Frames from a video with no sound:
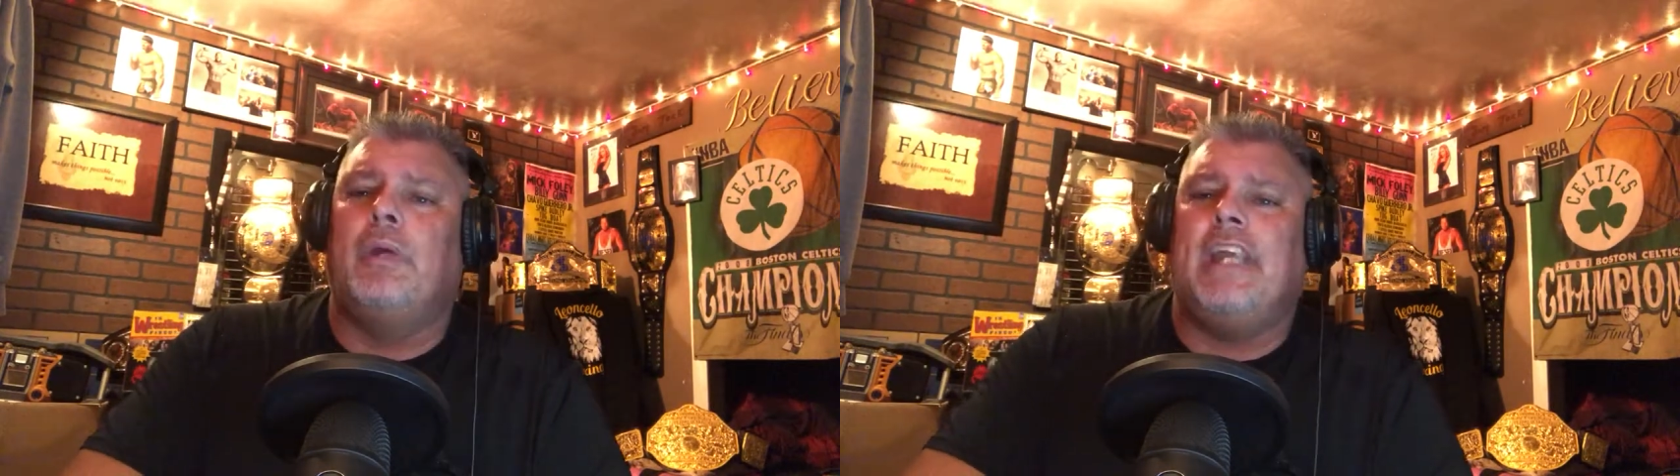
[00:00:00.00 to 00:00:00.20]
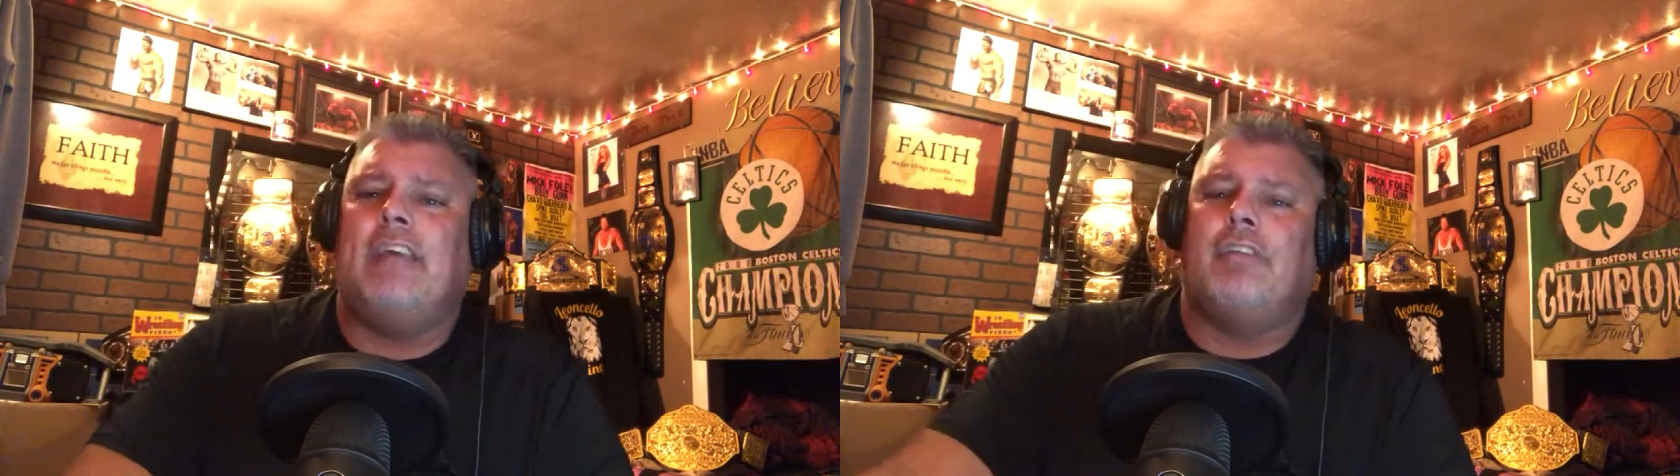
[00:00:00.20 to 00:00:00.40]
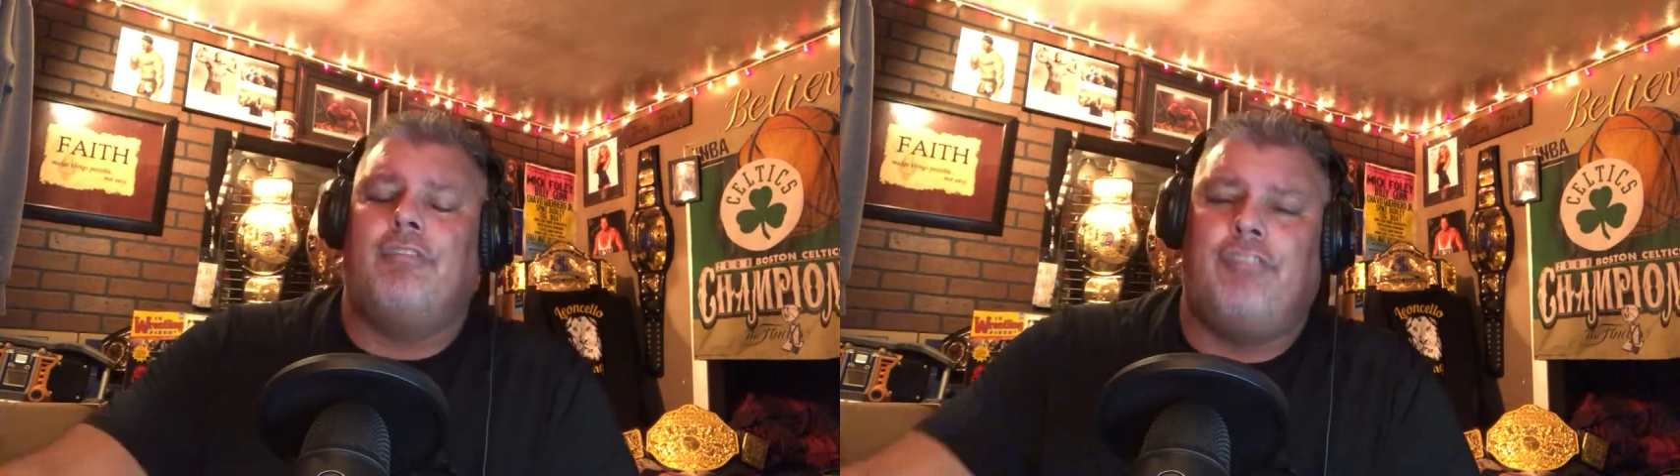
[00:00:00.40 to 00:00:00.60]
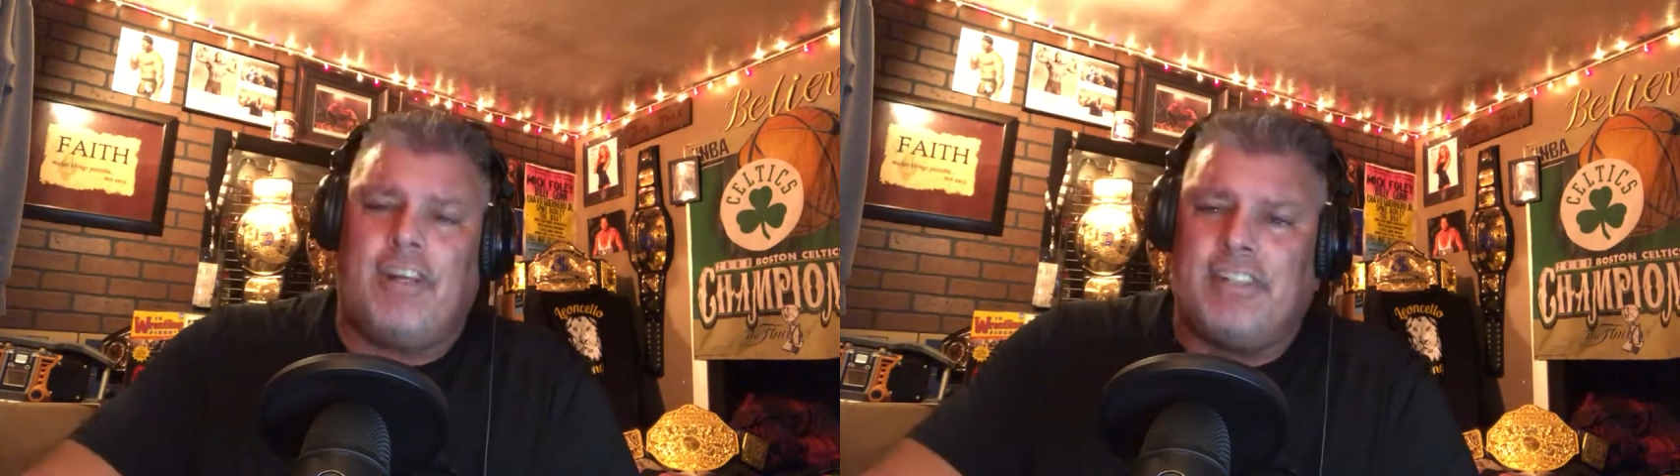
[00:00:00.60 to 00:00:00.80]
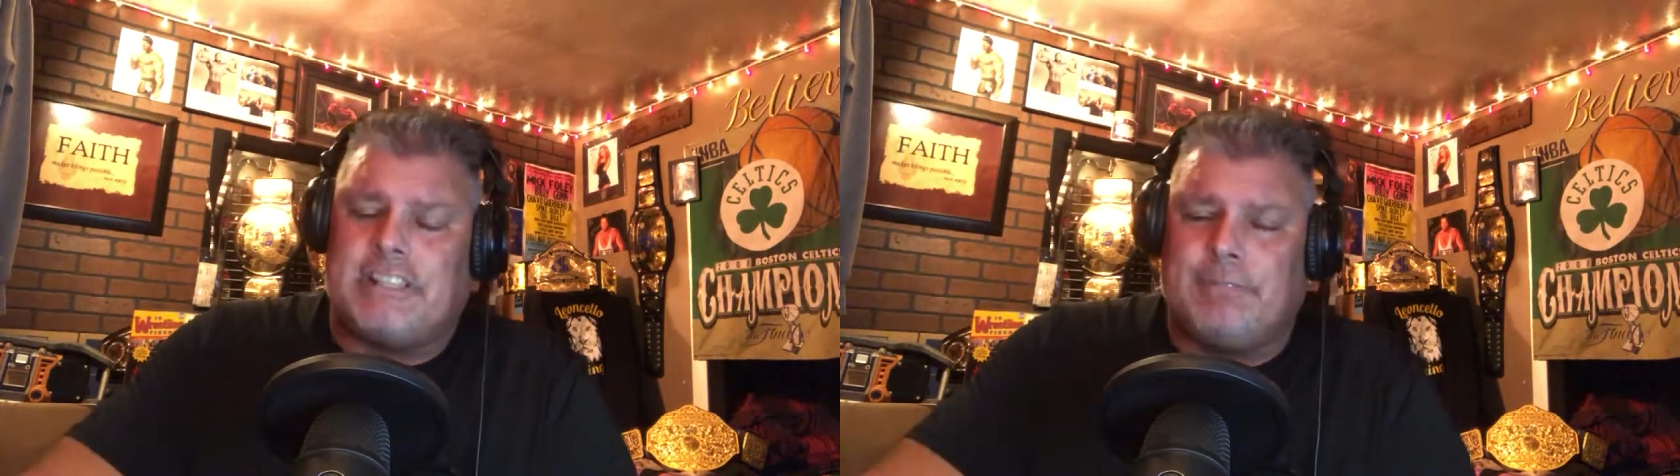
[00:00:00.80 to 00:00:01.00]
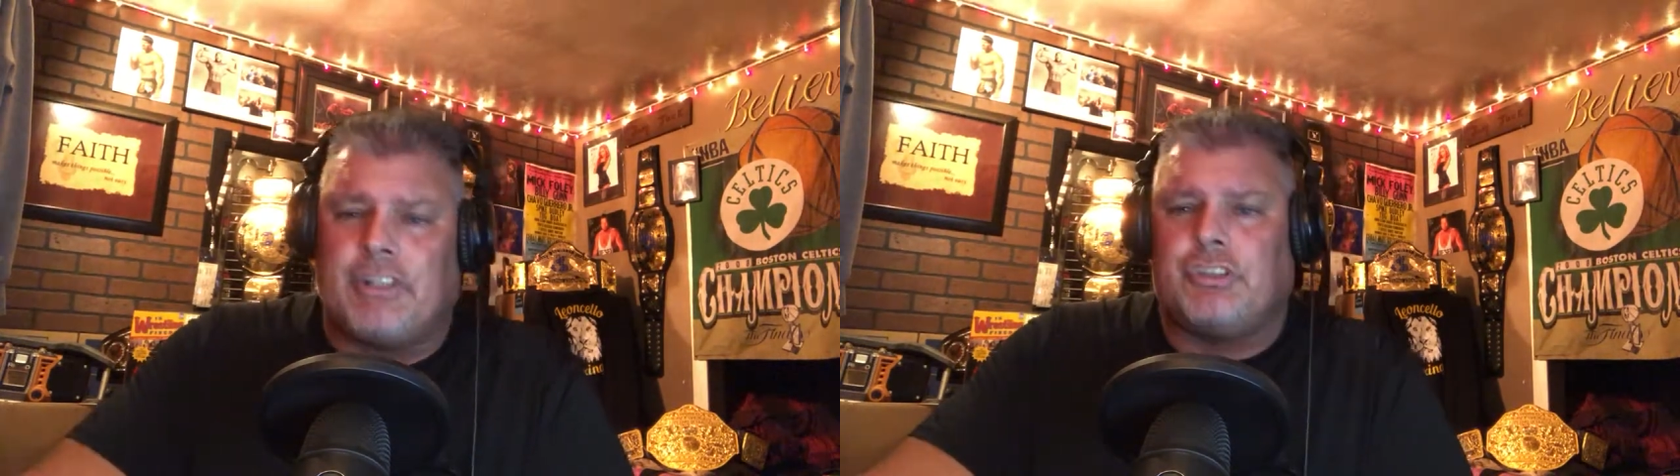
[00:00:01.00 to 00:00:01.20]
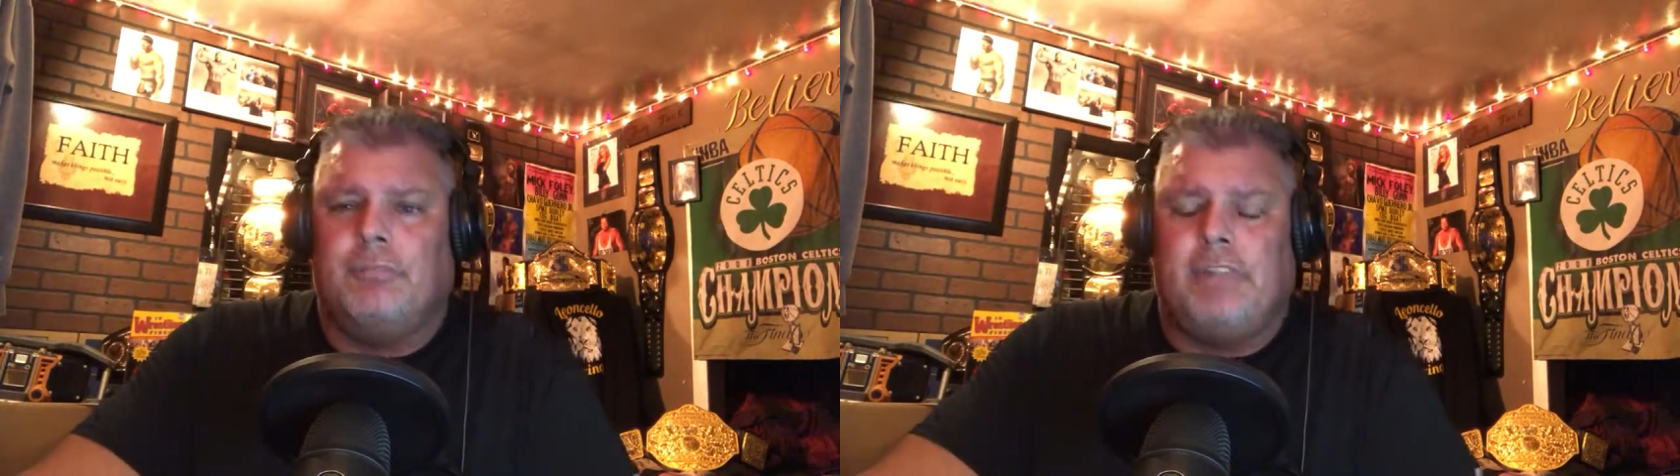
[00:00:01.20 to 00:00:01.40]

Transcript: we have a very special